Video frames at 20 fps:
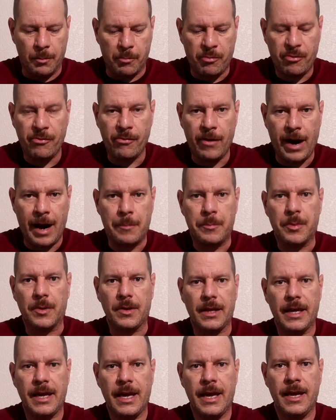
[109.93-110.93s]

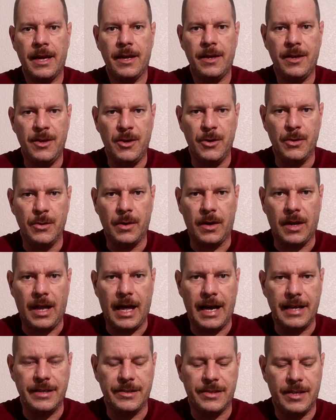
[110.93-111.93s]
properly
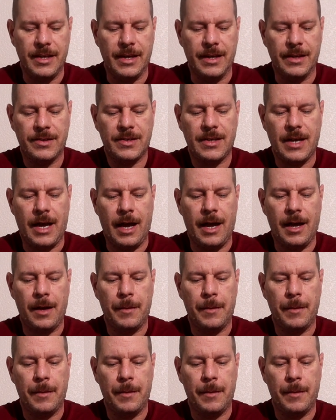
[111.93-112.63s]
utilize this.